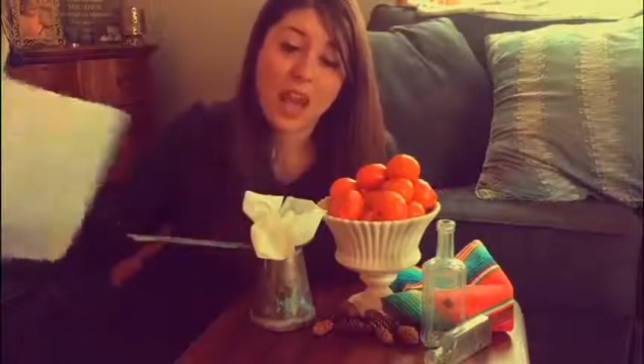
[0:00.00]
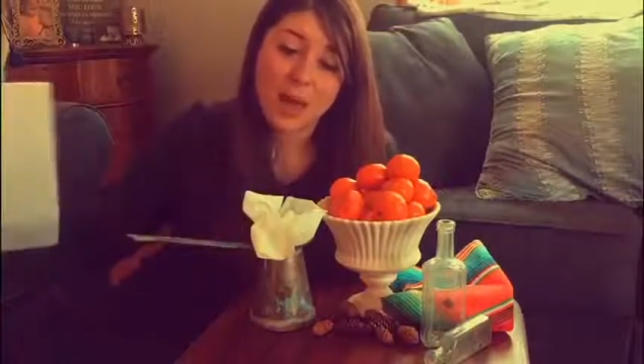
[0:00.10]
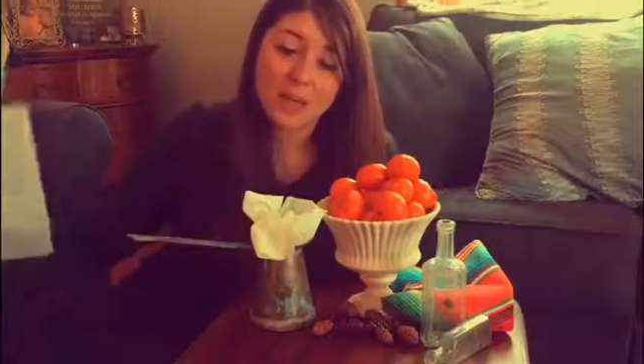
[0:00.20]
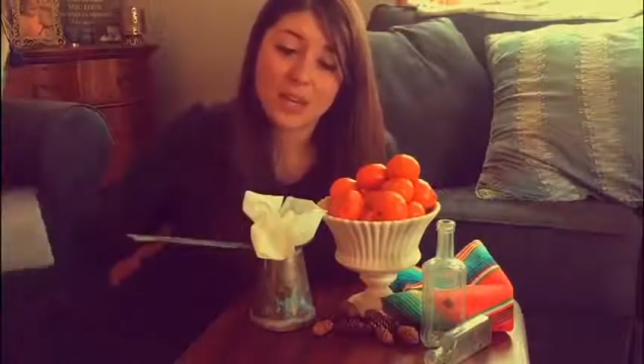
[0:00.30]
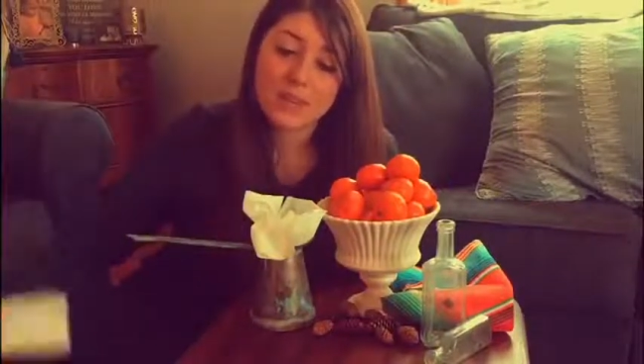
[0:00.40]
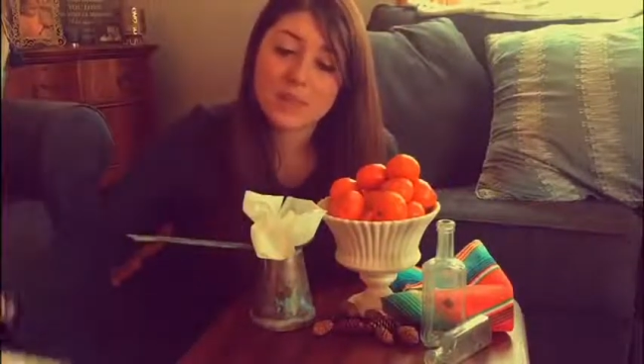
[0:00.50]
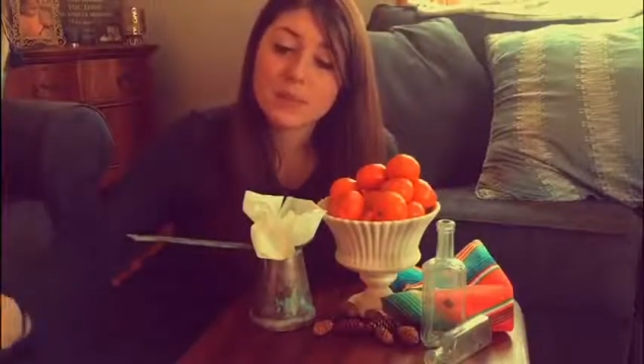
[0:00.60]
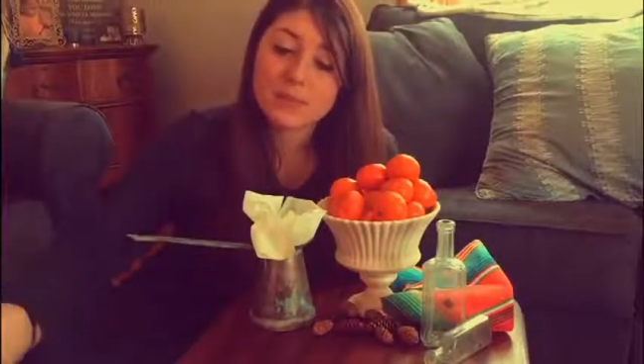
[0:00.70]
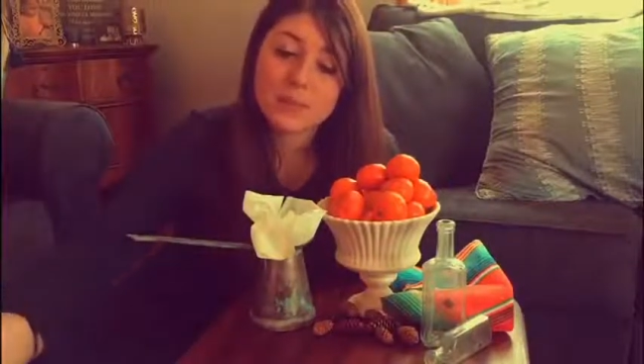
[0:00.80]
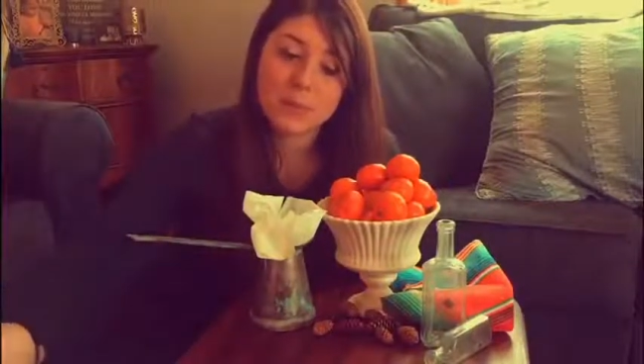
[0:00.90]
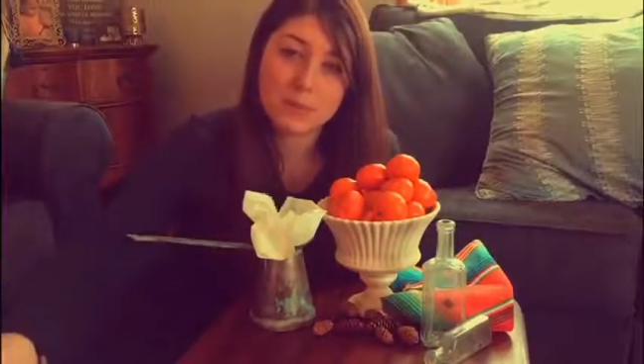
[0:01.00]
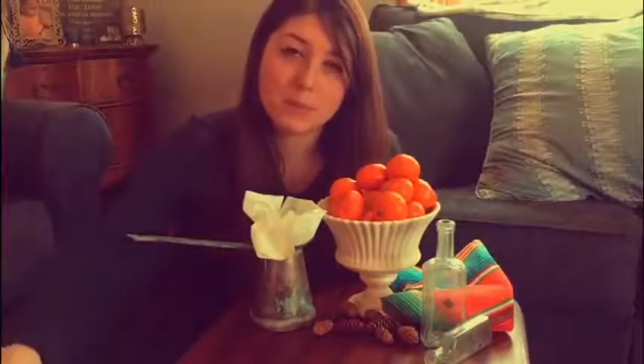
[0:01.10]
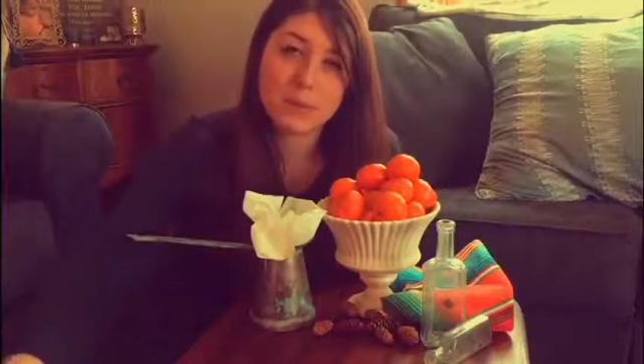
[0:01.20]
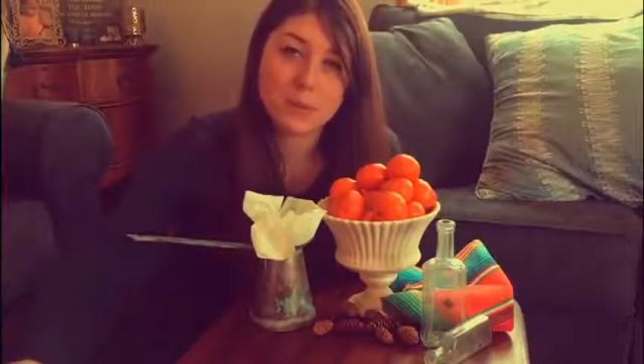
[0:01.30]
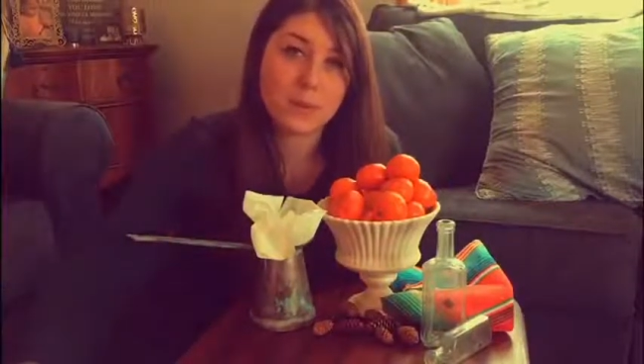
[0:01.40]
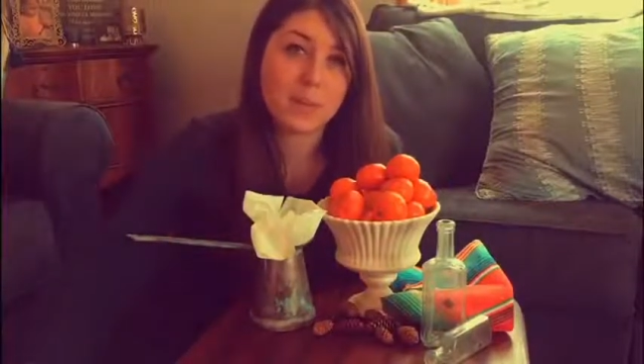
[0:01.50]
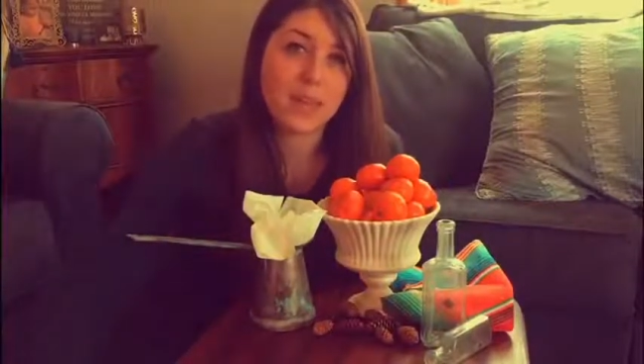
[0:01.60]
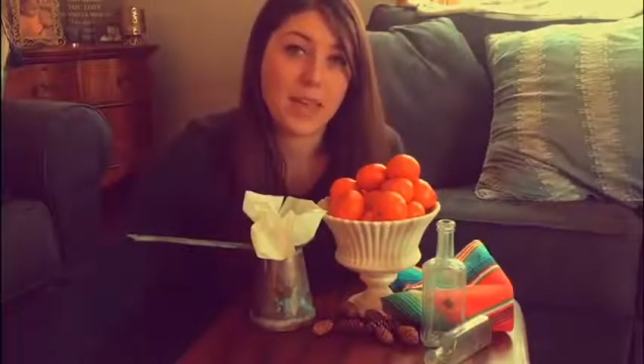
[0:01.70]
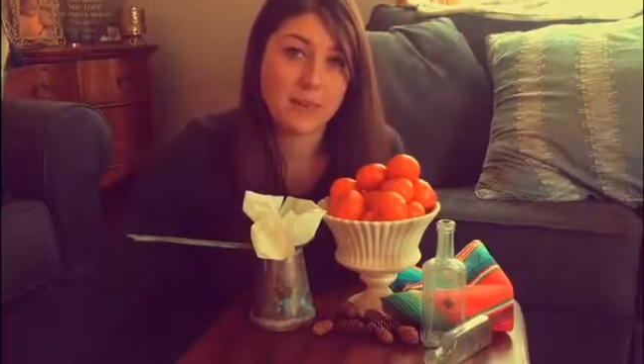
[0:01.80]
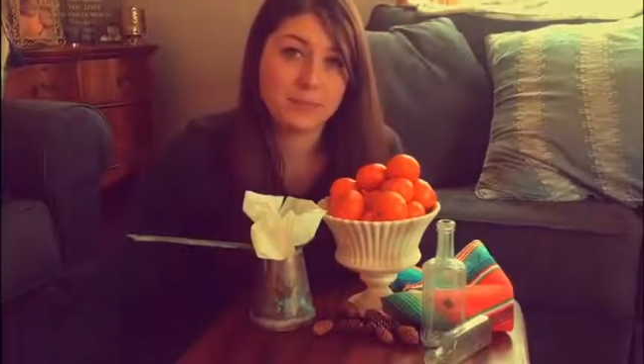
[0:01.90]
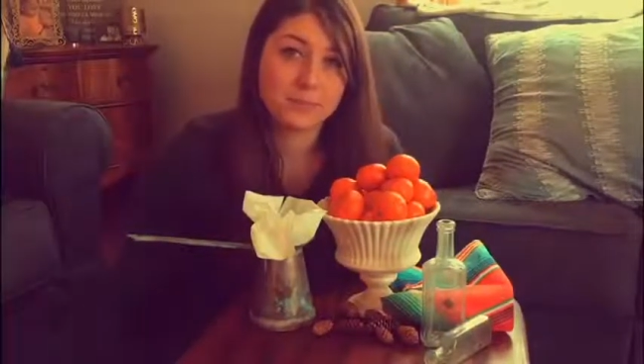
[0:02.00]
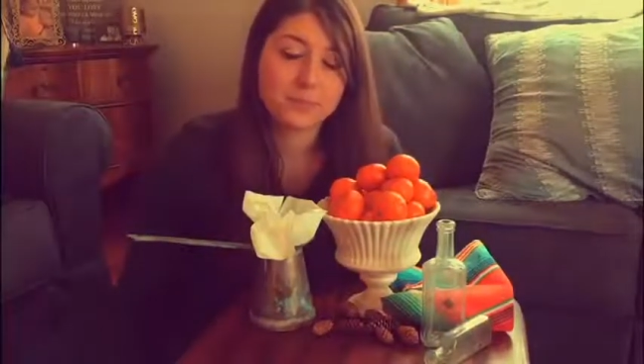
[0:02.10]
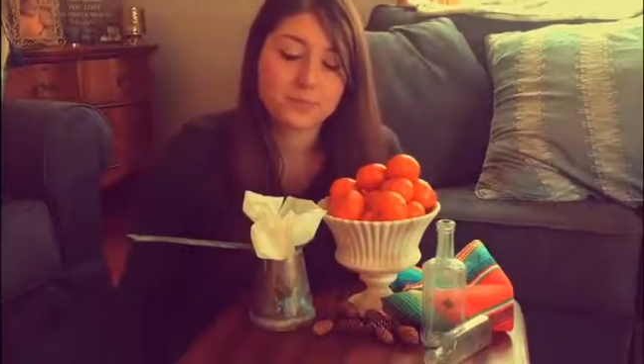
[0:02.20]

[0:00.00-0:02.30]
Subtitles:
I'm going to give you some tips before we begin.